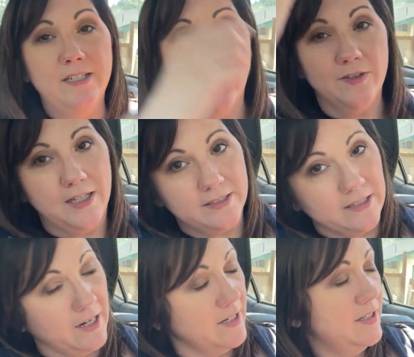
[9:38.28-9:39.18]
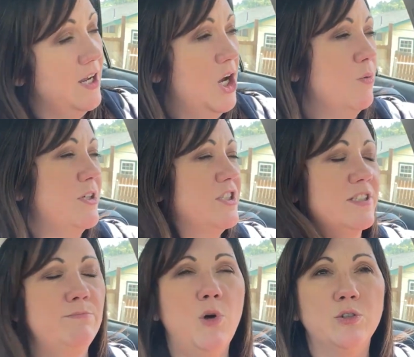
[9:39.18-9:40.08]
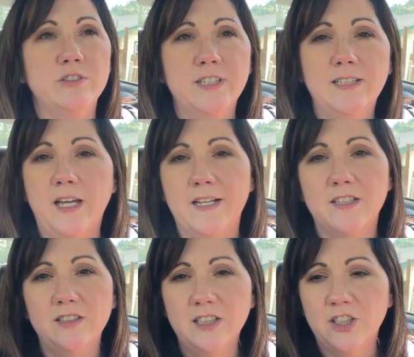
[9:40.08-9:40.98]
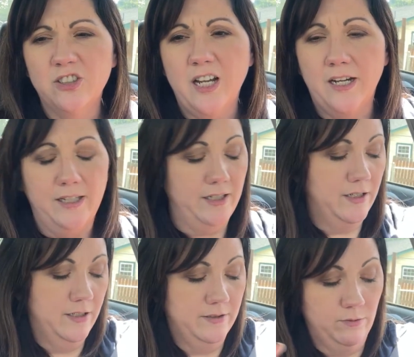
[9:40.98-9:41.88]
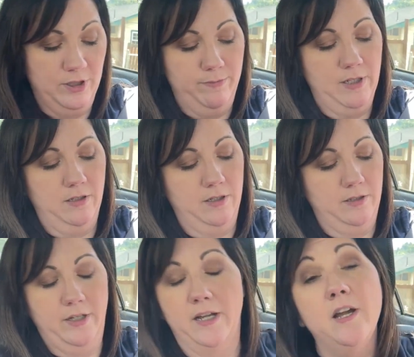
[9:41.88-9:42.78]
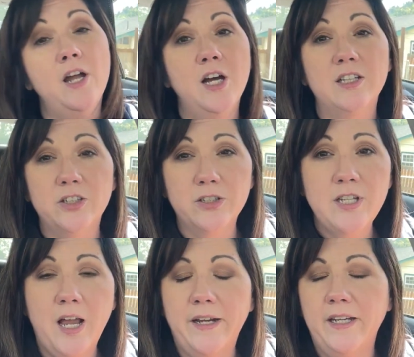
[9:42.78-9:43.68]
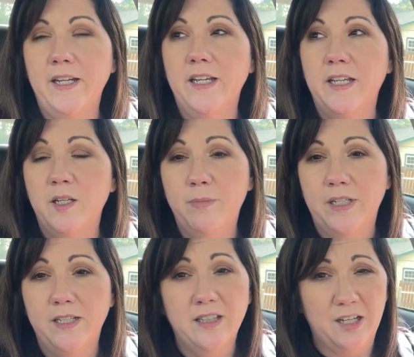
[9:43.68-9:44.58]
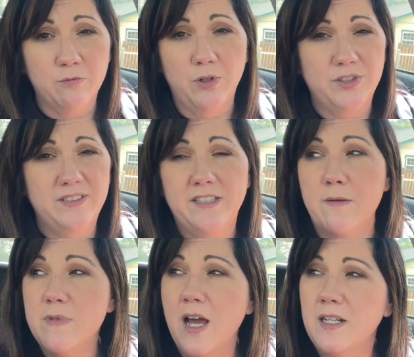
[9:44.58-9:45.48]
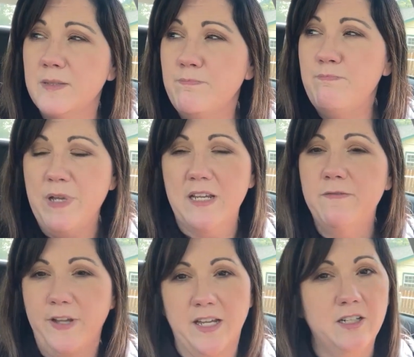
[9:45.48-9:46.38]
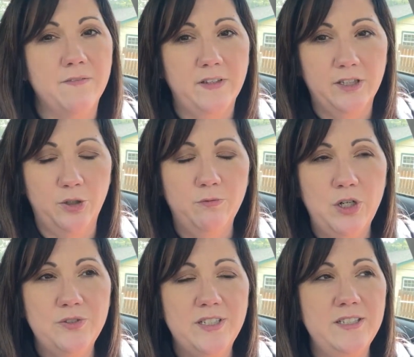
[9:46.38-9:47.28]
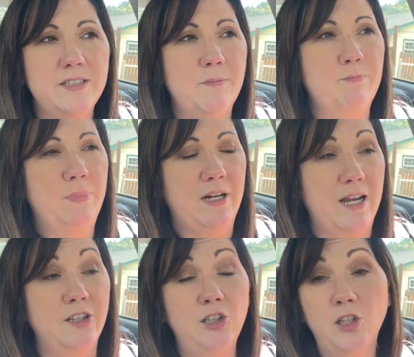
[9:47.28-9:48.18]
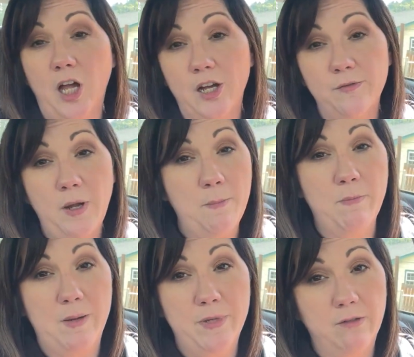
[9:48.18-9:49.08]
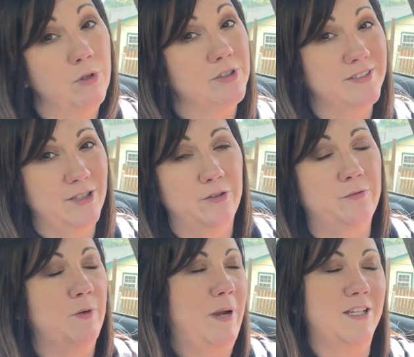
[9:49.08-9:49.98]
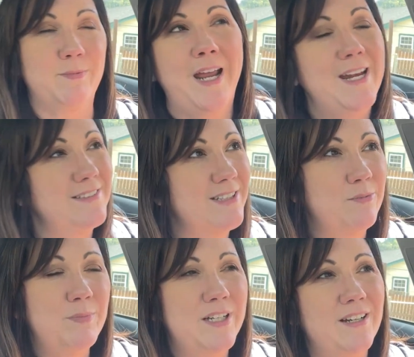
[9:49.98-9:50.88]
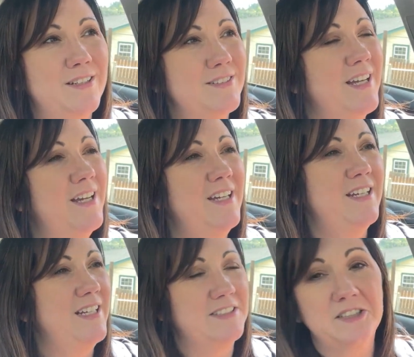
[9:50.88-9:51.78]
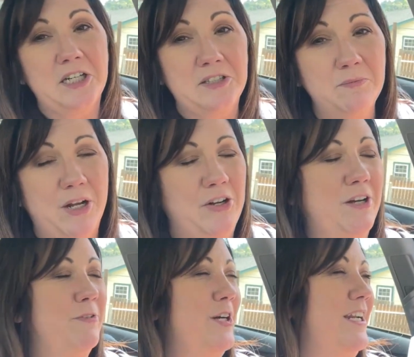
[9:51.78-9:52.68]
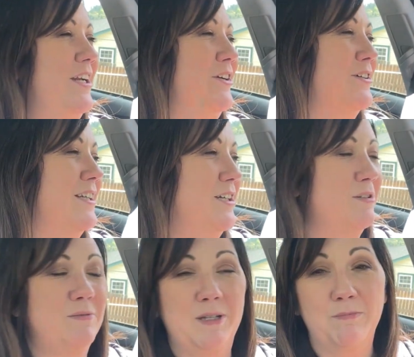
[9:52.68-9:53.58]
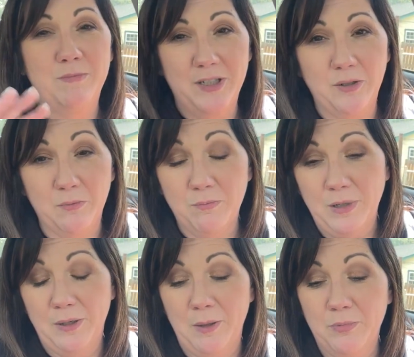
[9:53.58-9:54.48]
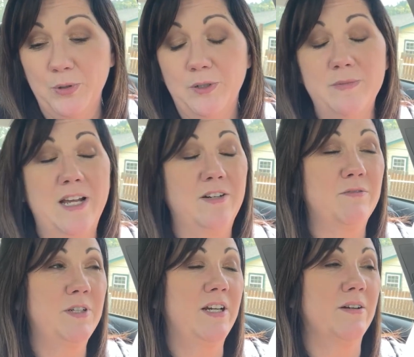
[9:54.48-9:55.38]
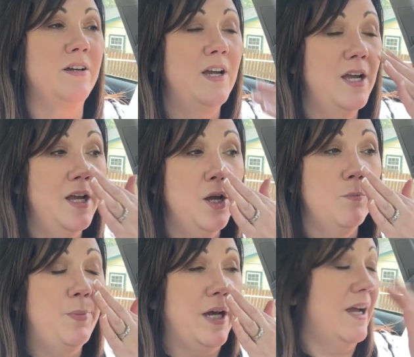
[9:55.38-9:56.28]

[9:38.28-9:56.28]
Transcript: down that side, which is mostly like little tiny, to watch my clock, okay. Little tiny itty bitty like roses. And I'm not as big fan of the little roses, but I love my big roses that are in front. My husband hates them because he has to cut them out every year, you know, to, you know, um, prune them down every year but